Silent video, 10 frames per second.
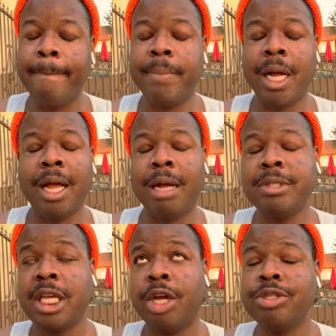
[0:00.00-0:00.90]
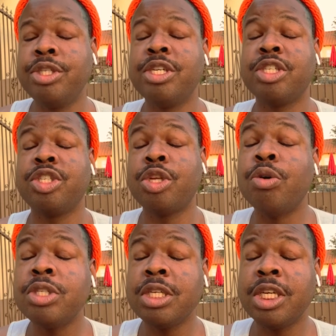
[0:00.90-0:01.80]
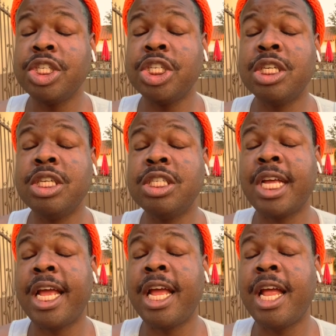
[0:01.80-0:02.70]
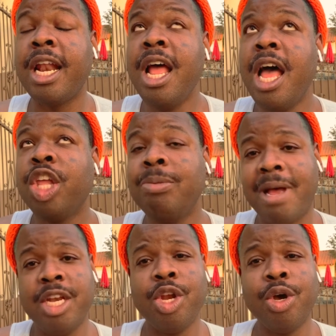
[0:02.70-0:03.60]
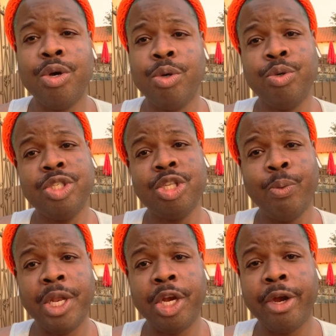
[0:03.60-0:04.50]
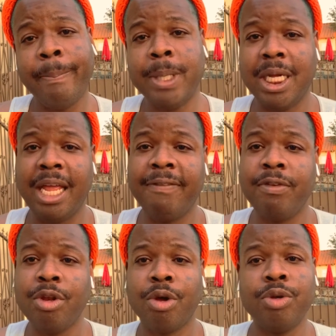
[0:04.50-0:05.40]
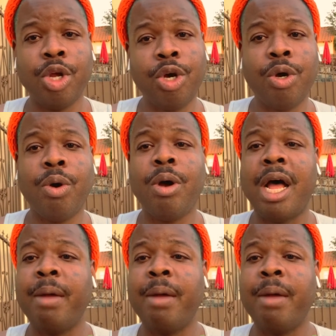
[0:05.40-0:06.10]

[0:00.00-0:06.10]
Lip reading: but I'm telling you, they're so delicious, and you might know who's the winner, but if you don't know,